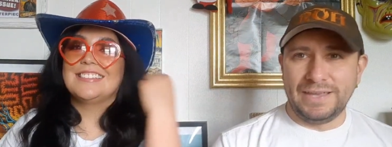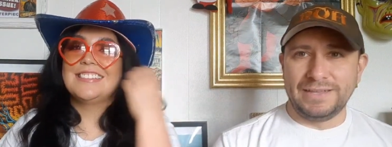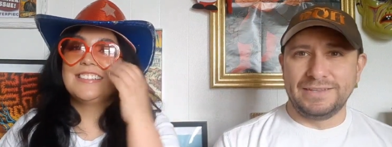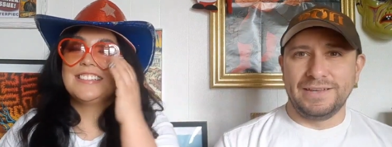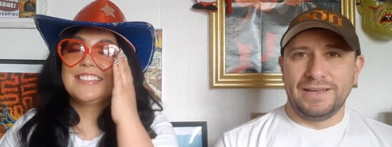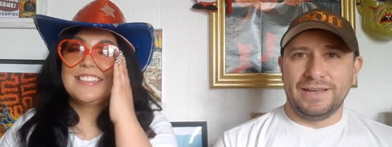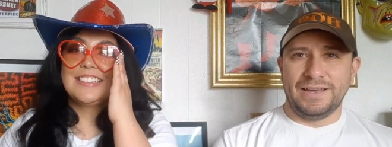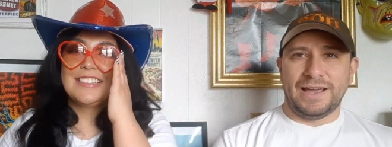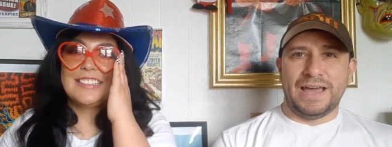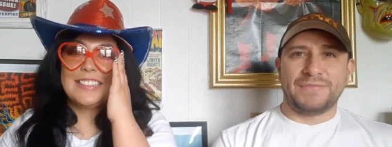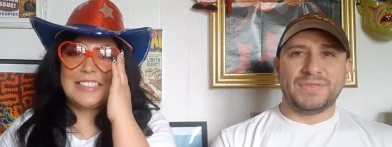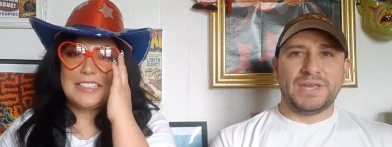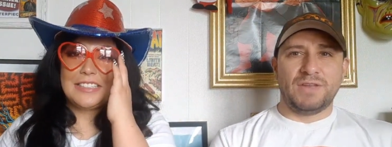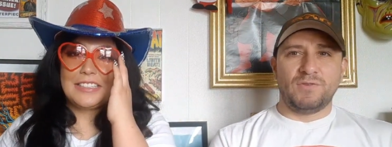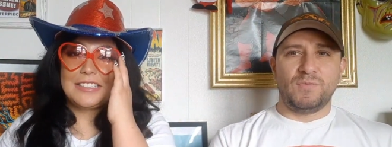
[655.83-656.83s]
Speaker 1: and uh,
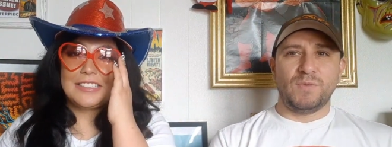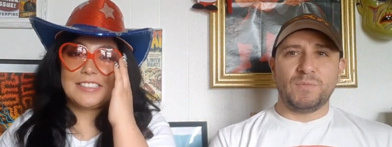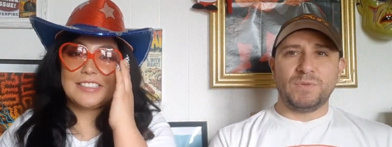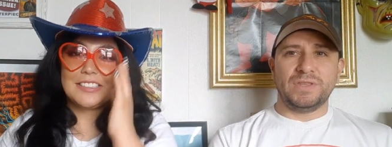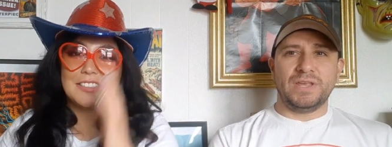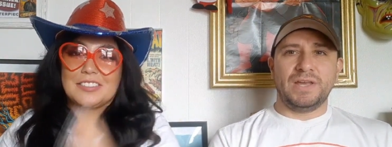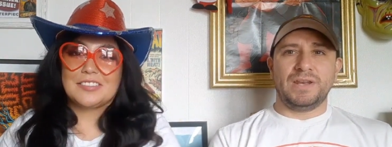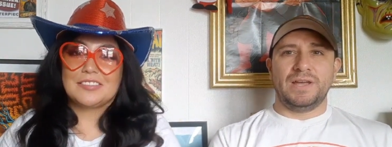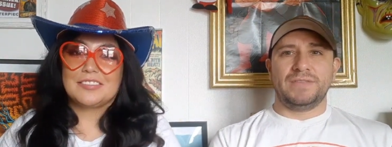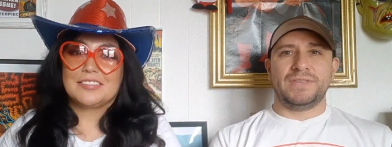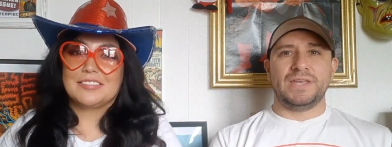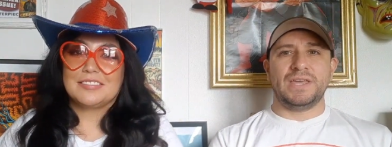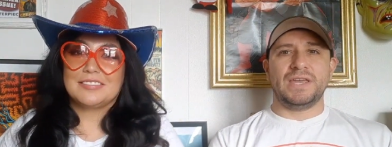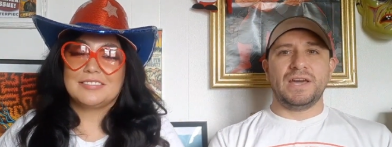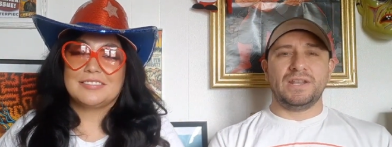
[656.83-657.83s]
I think he remembered that.
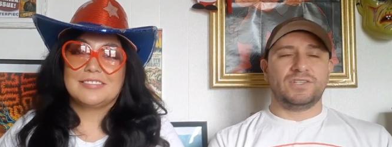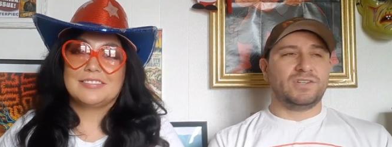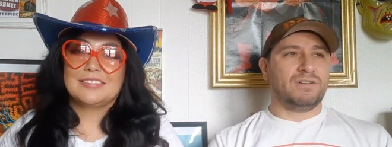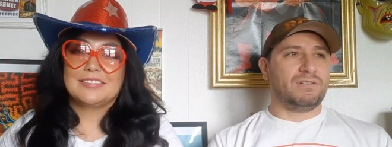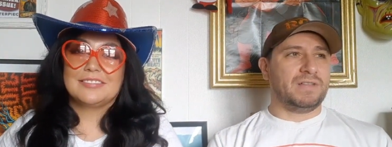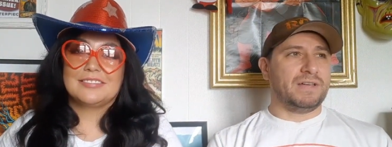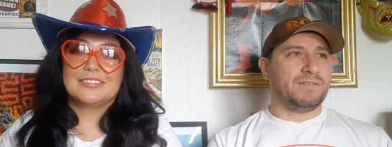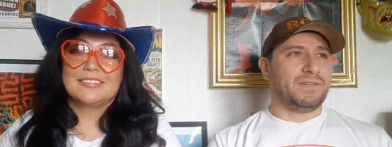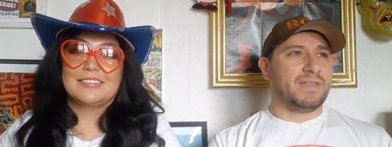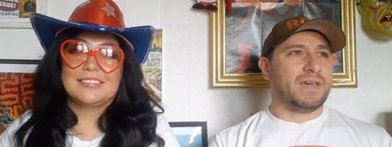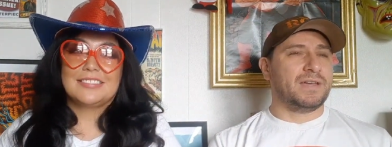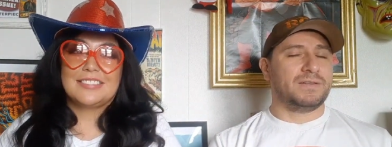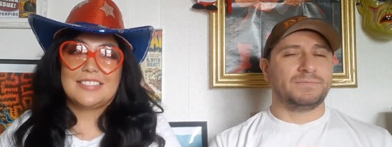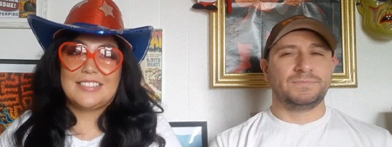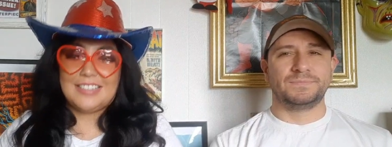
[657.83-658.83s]
I think he got a chuckle out of
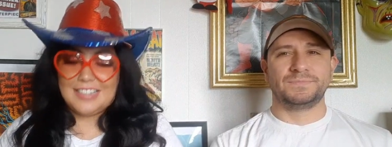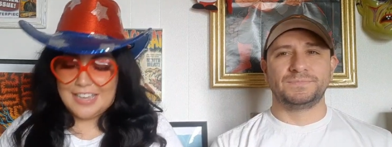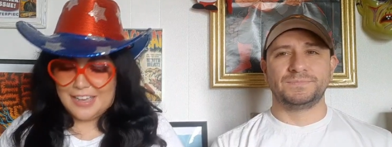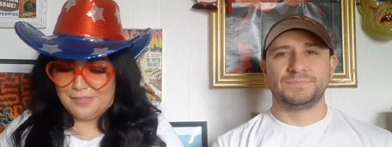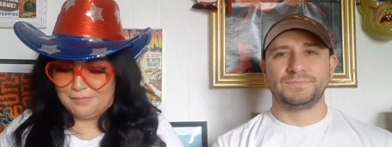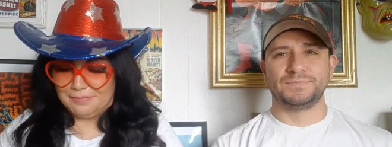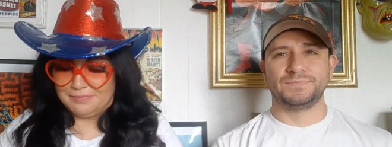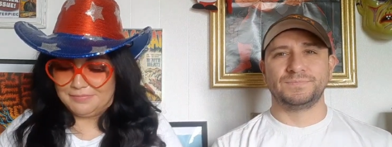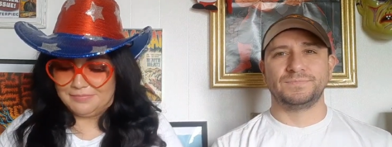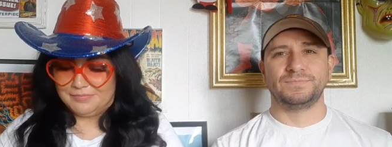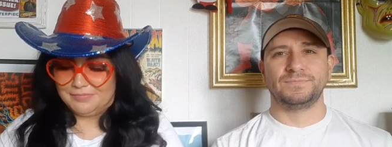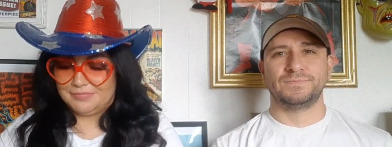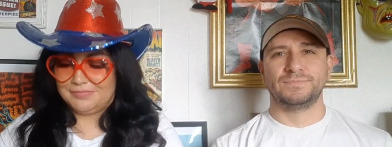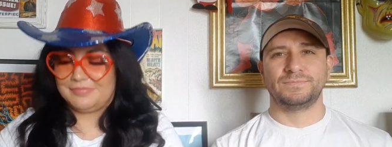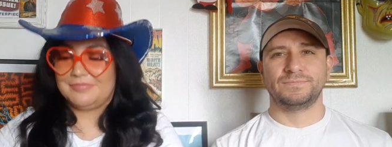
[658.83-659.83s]
that.
Speaker 2: Yeah.
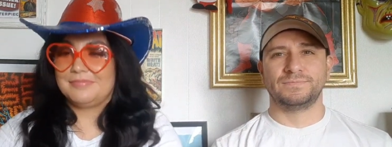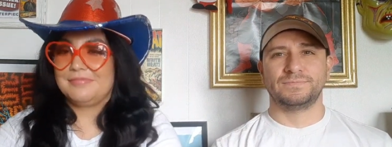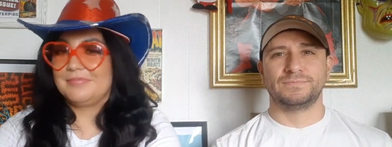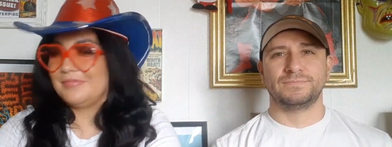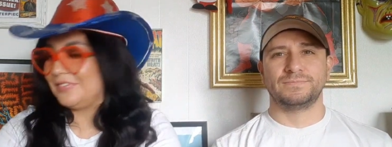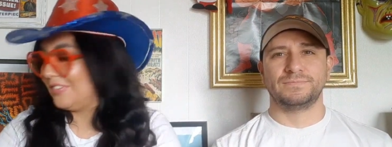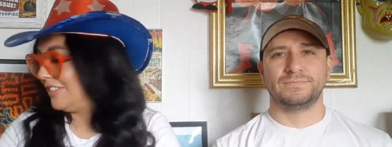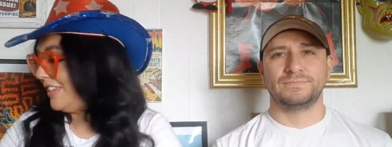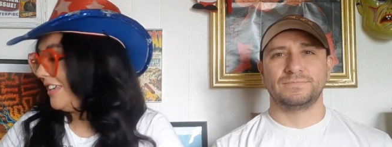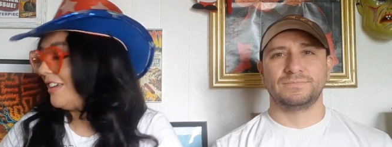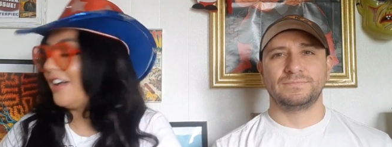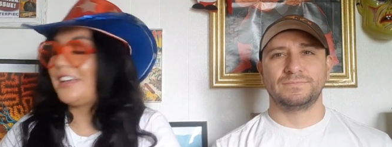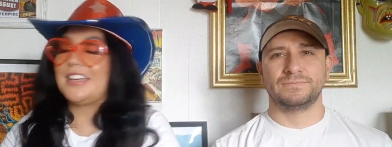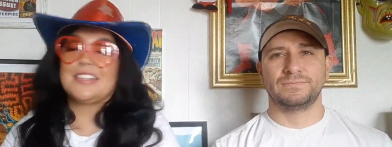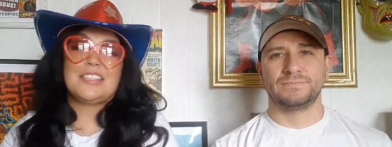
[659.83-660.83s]

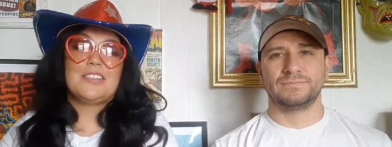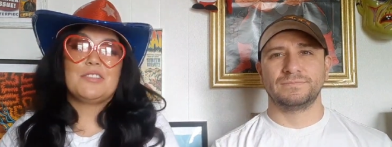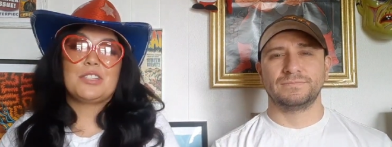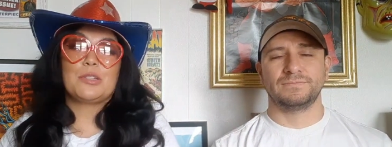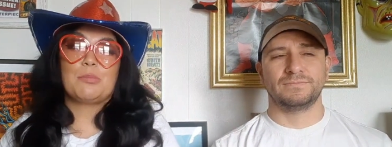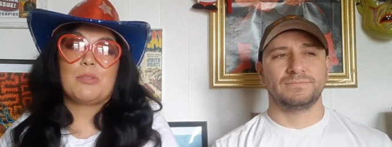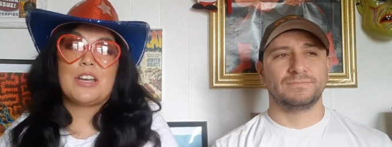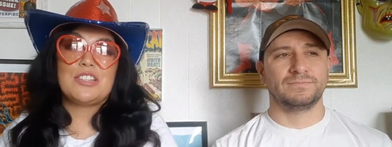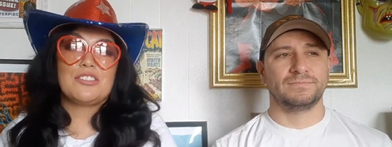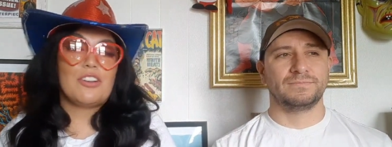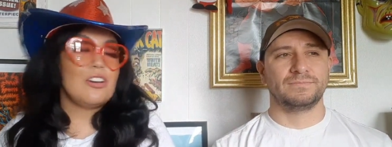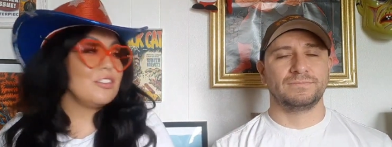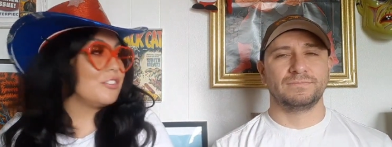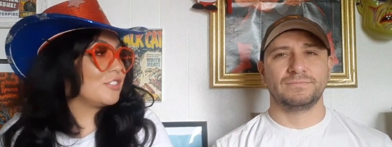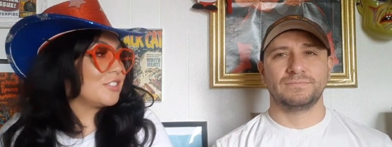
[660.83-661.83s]
I guess he was
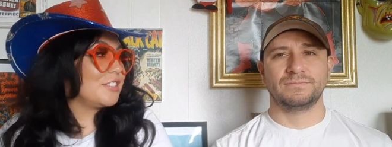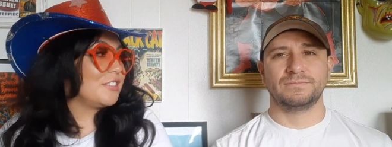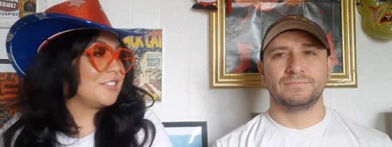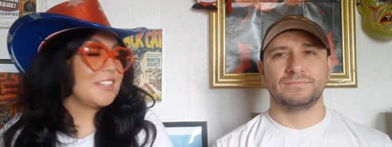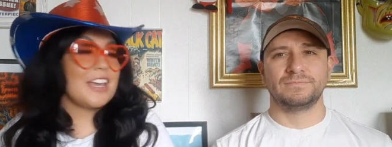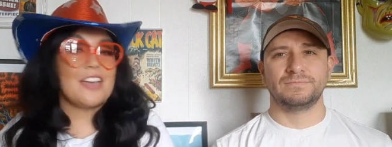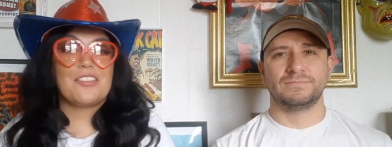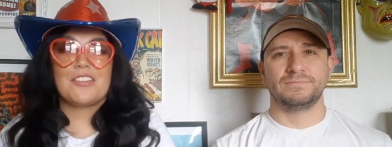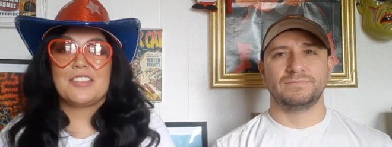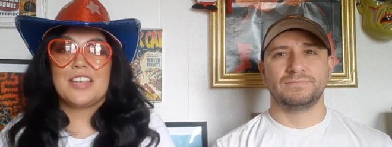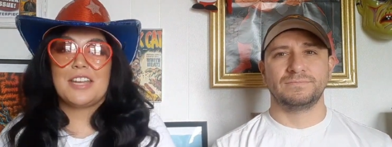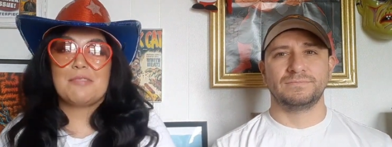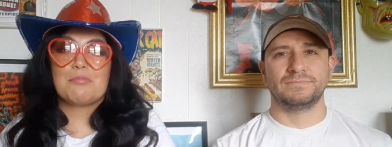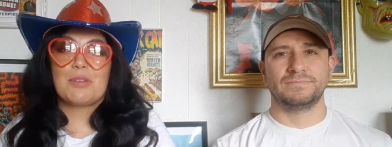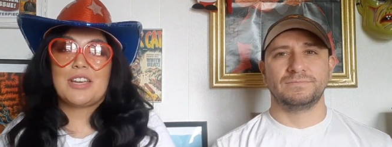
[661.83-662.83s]
surprised. Oh, they're still
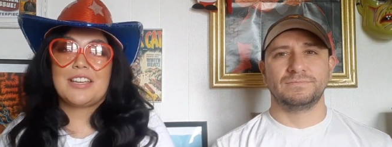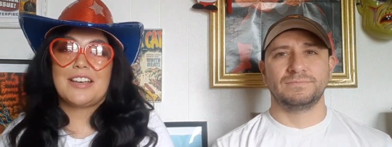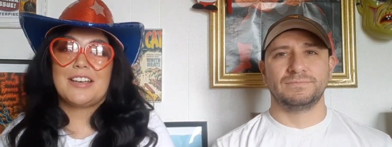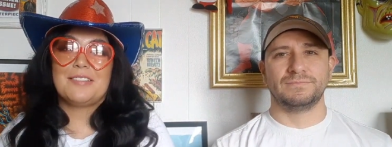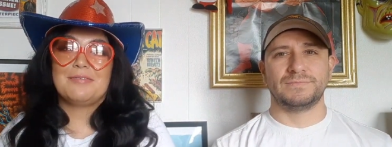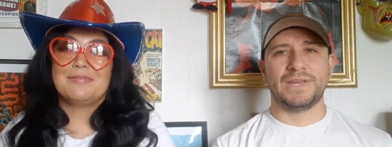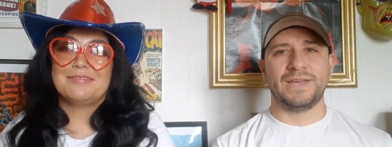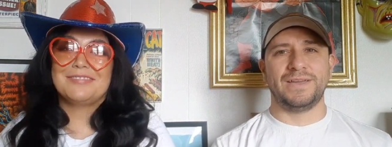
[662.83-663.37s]
together. They didn't break up.